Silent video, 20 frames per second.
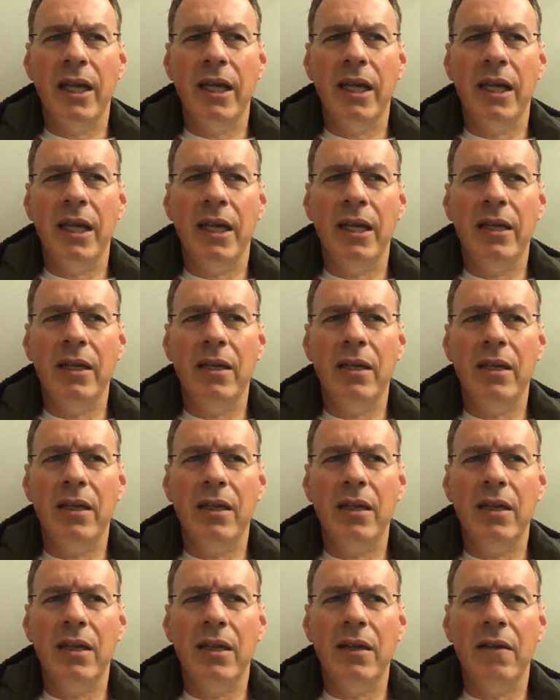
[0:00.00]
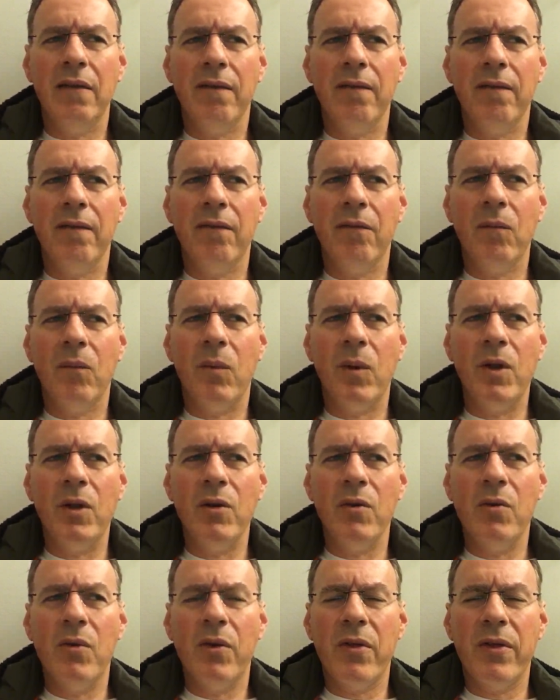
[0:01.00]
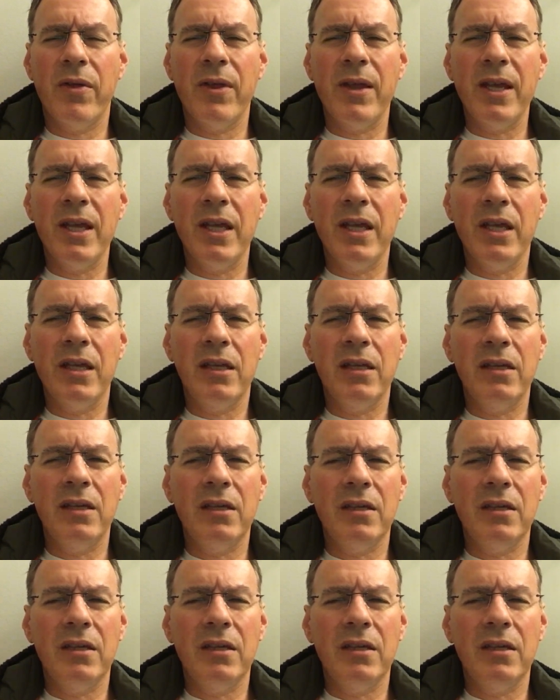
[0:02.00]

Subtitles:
and when you think